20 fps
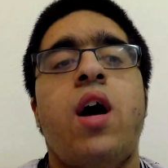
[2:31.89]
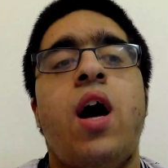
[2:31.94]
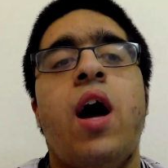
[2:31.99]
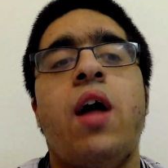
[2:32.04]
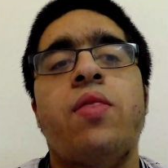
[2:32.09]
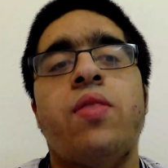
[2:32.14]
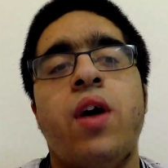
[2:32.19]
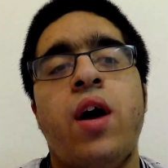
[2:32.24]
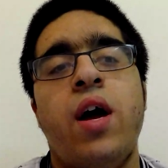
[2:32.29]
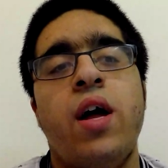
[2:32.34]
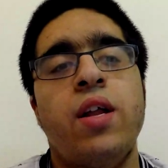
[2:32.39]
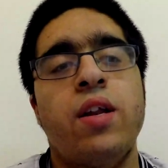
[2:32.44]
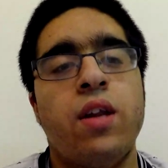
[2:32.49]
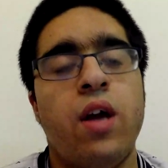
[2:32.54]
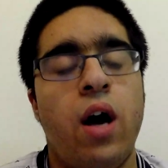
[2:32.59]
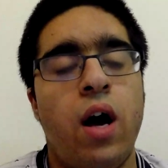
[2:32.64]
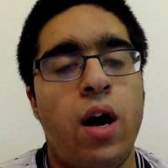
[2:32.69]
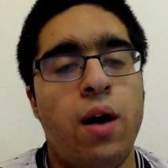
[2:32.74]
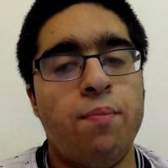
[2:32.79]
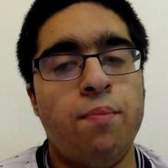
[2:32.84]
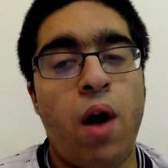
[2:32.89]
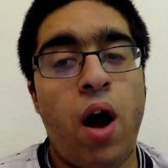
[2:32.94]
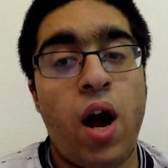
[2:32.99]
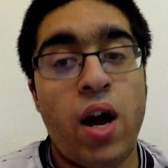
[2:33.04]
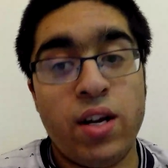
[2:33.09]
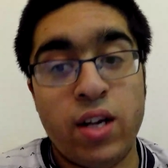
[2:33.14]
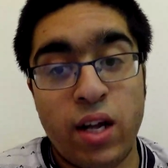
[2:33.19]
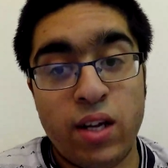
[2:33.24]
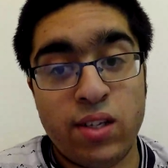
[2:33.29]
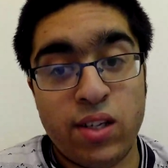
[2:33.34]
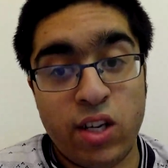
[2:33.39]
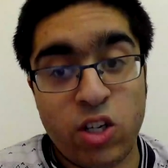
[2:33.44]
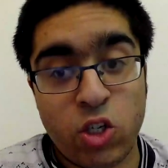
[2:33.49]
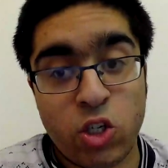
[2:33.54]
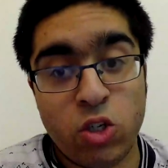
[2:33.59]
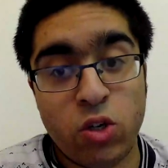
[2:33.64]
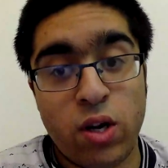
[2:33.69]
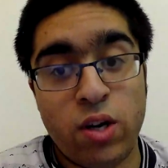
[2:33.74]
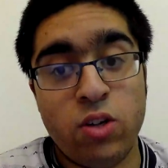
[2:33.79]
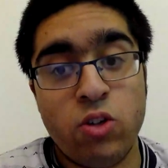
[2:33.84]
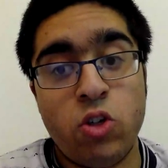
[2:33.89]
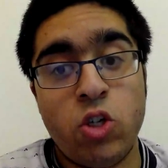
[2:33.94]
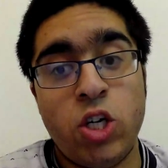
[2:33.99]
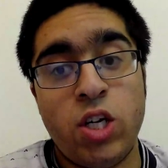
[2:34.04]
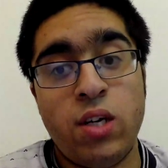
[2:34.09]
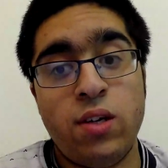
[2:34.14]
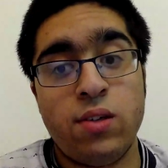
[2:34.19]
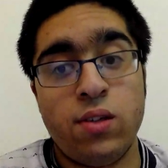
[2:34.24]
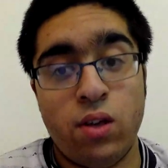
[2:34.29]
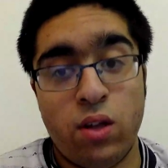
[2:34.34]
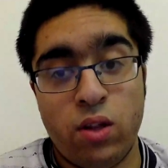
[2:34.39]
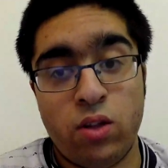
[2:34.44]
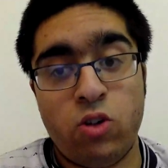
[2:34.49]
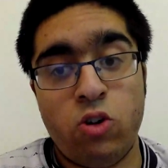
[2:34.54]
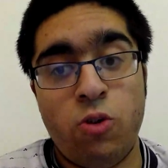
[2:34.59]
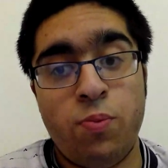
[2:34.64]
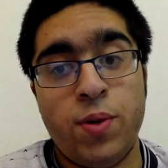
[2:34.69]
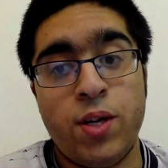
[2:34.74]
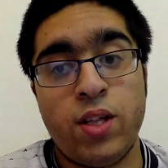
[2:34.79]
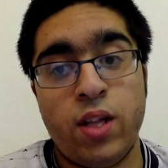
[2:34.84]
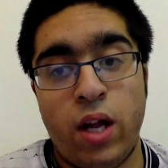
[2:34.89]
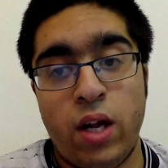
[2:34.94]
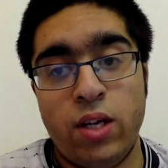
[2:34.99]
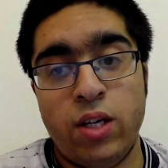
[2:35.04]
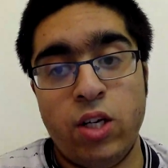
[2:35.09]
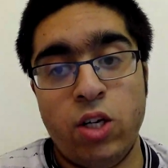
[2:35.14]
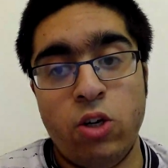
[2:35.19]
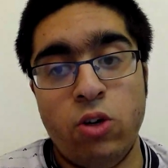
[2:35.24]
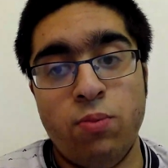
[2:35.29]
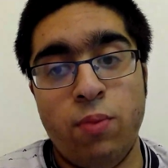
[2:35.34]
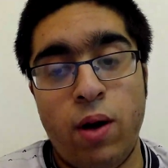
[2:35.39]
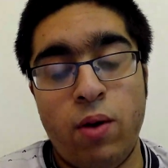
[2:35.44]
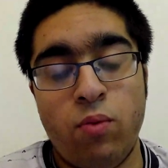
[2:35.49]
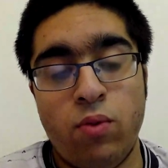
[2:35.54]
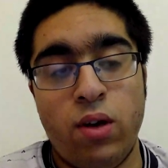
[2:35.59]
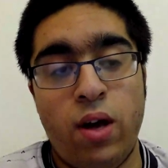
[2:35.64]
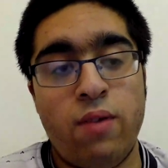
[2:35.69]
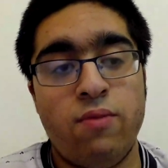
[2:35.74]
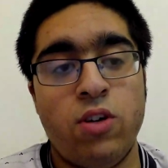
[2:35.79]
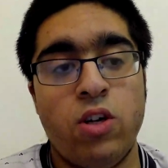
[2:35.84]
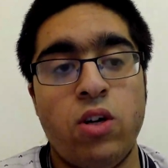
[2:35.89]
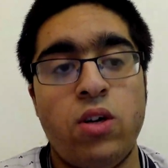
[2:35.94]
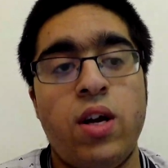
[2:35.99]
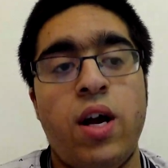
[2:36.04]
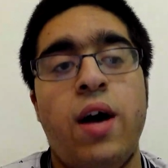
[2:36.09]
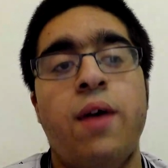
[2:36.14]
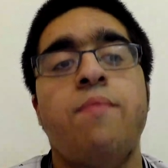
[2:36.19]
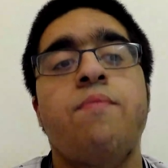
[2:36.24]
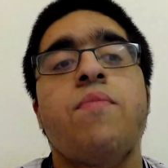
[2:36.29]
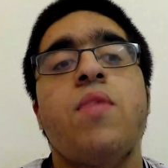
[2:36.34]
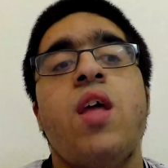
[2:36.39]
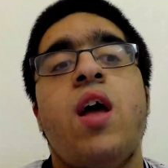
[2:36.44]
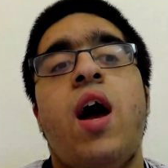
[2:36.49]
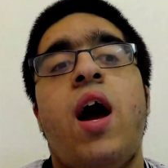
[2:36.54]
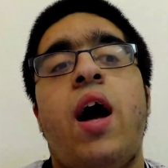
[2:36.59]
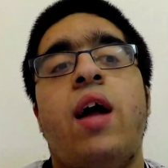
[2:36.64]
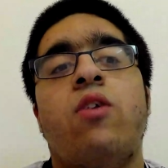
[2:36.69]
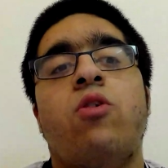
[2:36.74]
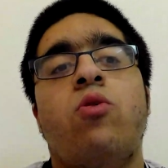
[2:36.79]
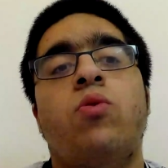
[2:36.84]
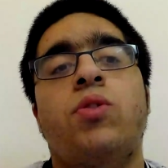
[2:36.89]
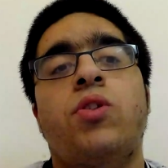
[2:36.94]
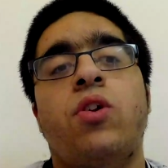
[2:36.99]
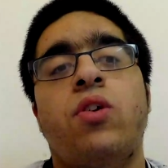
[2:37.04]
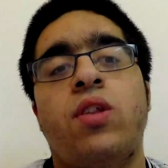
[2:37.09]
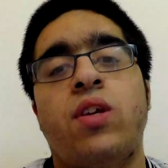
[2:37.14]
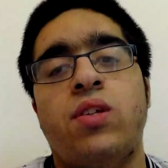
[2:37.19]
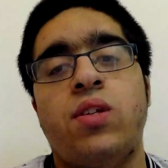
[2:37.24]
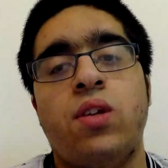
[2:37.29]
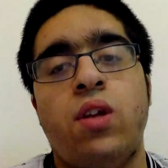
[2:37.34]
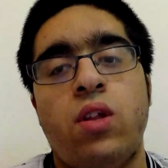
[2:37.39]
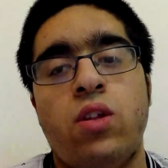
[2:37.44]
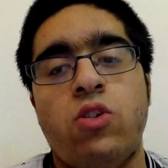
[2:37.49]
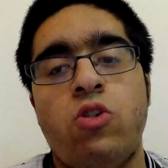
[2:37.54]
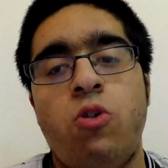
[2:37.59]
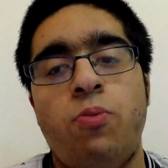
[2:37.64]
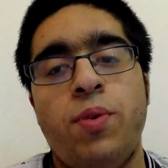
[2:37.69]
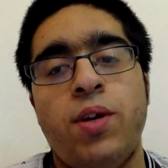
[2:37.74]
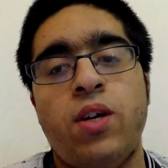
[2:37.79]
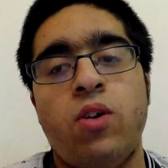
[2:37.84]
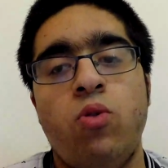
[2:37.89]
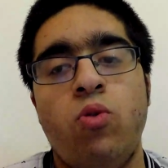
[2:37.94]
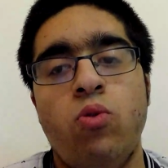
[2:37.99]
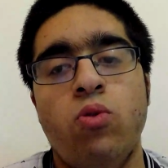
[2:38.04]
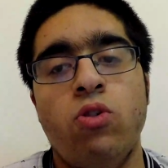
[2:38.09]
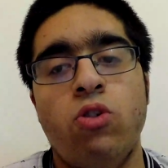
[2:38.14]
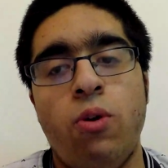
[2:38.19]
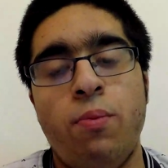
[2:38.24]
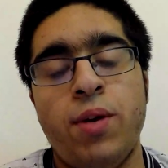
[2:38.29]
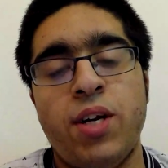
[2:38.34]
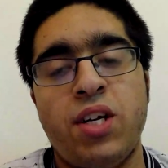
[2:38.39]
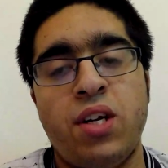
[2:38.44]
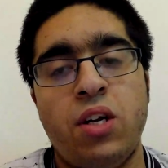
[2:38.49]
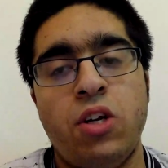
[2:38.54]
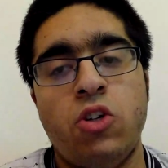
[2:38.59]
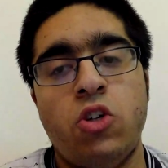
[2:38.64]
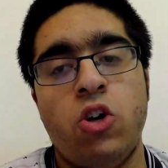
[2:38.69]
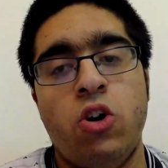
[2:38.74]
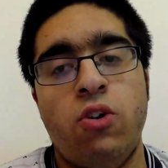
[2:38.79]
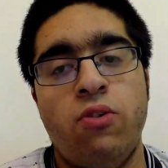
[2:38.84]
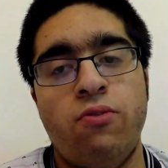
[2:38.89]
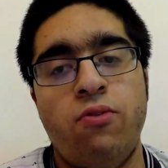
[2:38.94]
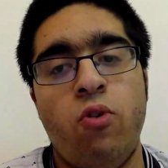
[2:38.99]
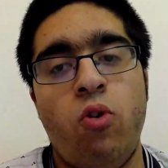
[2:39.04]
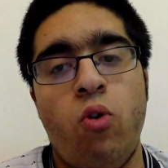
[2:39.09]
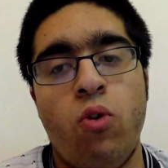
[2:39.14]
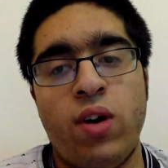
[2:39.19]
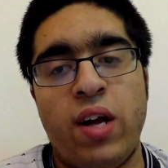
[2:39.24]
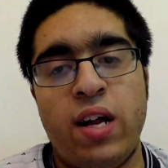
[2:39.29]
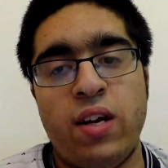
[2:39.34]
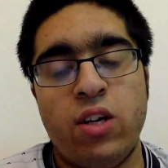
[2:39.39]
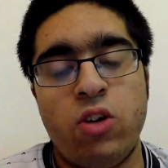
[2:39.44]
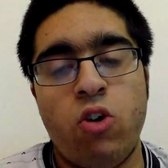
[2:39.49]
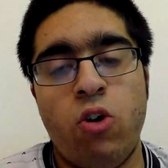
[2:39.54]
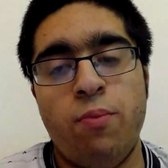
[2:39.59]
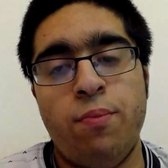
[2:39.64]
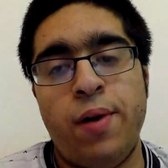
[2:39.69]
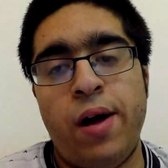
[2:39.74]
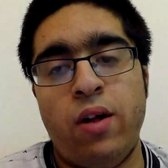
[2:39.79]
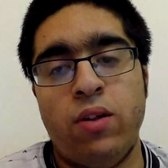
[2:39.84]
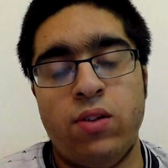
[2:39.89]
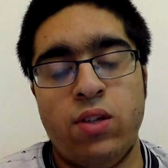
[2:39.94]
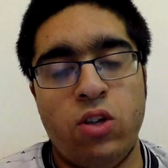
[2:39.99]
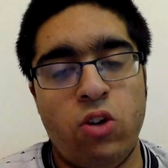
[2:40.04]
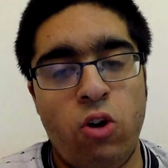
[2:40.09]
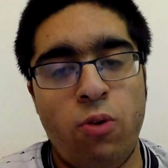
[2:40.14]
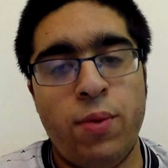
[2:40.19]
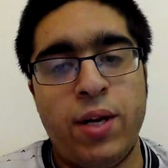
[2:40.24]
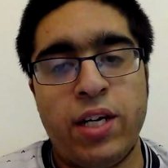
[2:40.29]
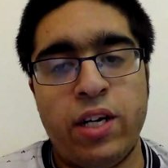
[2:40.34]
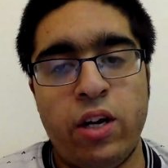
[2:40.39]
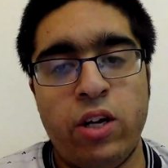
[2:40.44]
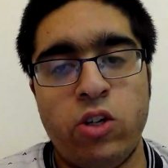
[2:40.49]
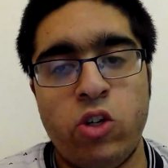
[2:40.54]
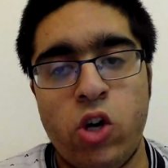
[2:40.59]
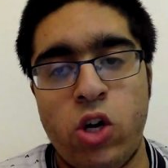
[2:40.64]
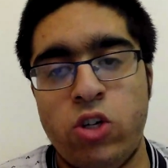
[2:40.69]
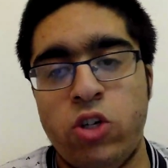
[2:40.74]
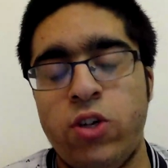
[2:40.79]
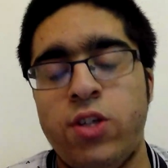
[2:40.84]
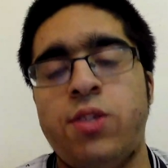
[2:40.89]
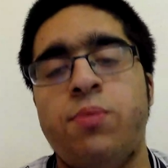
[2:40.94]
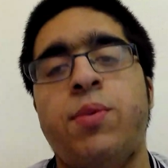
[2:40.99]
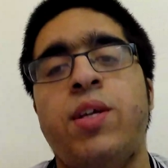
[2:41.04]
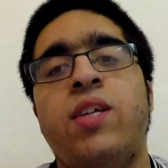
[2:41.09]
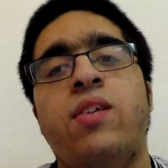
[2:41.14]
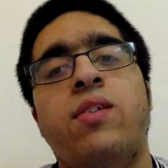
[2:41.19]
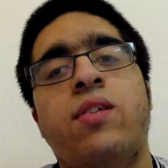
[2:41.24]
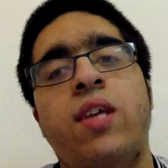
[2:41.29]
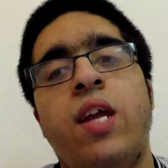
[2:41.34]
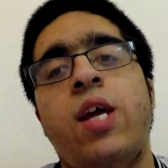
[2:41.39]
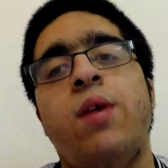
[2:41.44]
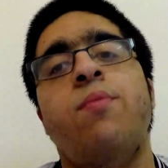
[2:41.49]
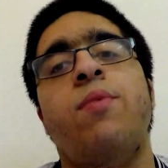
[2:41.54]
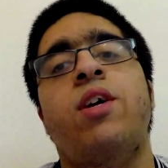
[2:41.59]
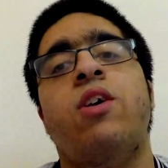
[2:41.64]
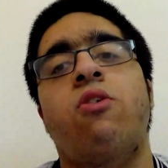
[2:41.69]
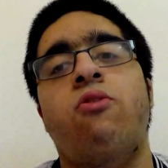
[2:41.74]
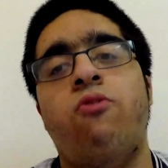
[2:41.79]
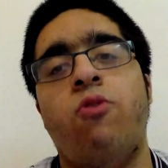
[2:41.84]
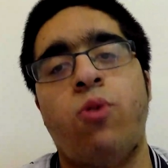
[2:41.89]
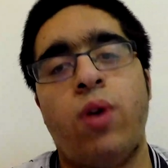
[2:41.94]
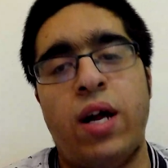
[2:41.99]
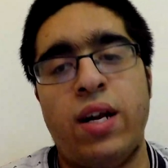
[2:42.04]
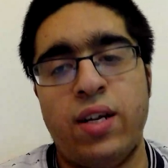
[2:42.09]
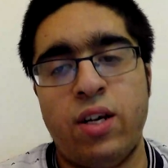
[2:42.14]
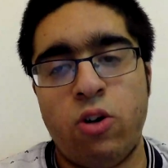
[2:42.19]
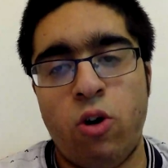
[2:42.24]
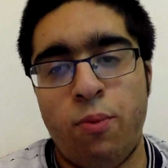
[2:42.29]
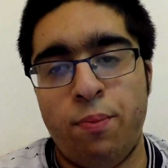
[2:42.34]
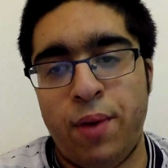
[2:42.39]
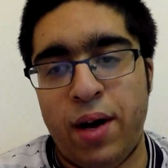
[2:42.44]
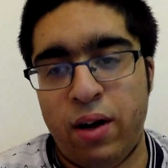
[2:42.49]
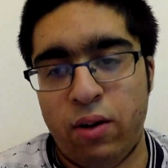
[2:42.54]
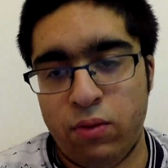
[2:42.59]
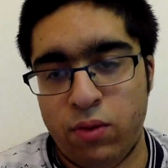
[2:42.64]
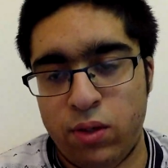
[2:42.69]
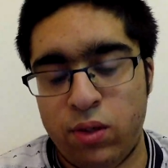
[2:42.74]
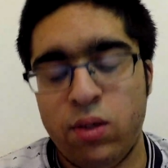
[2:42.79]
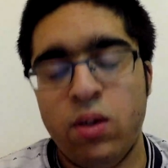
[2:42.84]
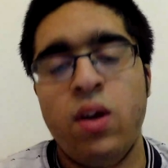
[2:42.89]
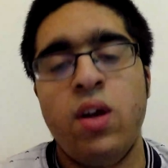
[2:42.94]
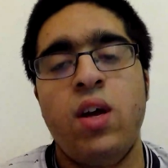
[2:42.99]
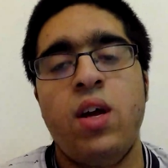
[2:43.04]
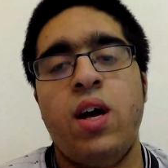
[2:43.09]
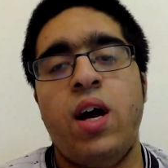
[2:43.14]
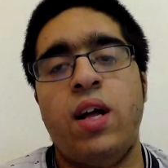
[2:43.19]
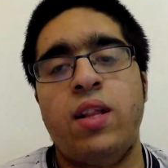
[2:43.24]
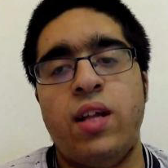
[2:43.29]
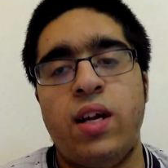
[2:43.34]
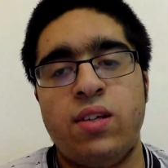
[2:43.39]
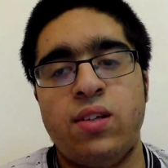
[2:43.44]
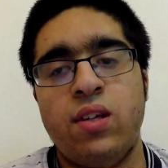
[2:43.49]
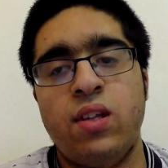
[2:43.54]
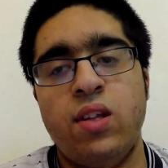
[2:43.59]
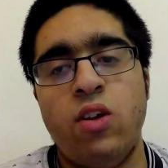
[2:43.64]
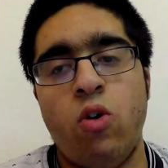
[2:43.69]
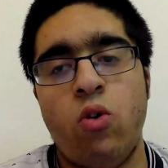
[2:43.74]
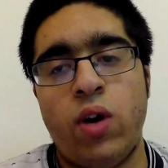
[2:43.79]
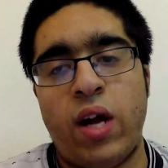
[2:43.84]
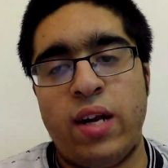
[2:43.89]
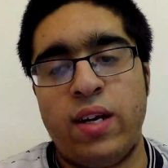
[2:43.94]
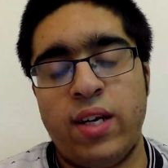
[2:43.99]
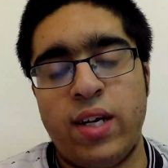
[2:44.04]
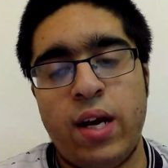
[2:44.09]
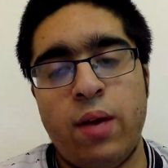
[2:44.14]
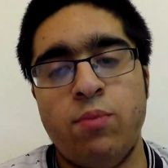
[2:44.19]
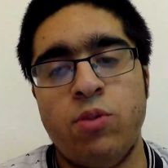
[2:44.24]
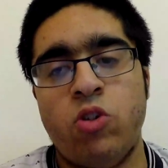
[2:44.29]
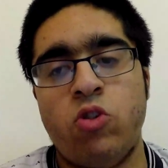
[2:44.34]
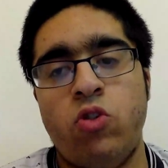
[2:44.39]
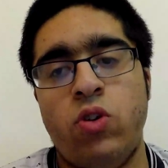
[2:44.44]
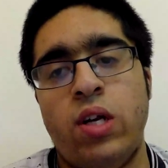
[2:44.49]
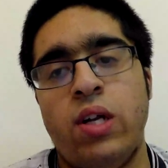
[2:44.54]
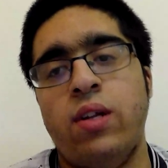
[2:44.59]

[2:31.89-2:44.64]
And then ionization energy is another topic that you might want to have a look at. And also there's another topic called nomenclature of organic compounds, and nomenclature just means naming of organic compounds, and that's in the organic chemistry.